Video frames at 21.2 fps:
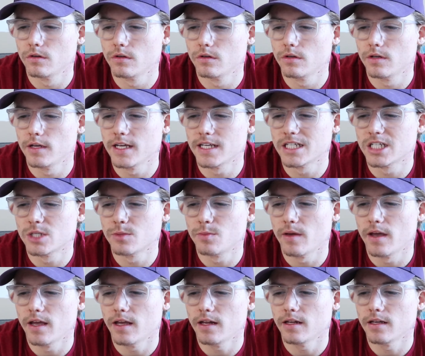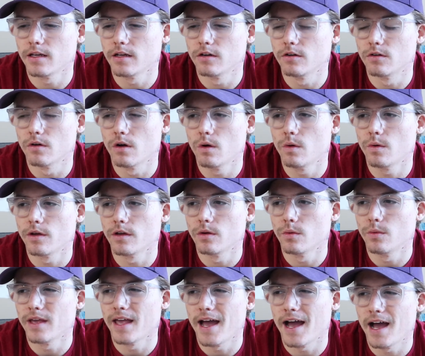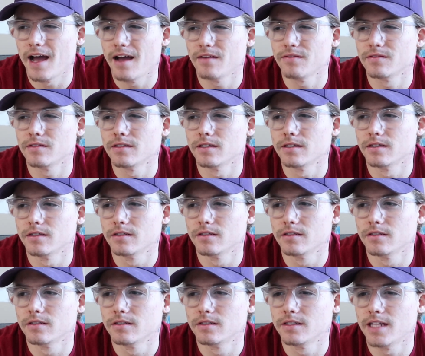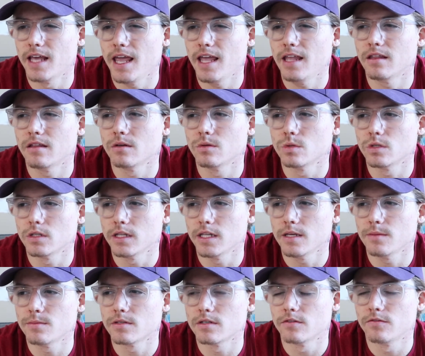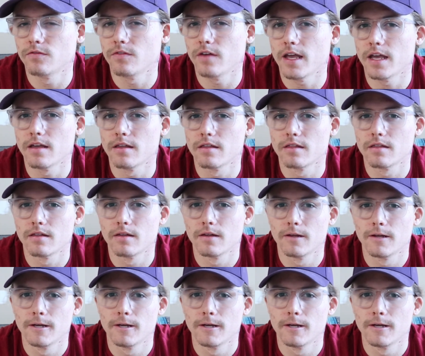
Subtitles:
expanding and growing, we have to take those leaps of faith,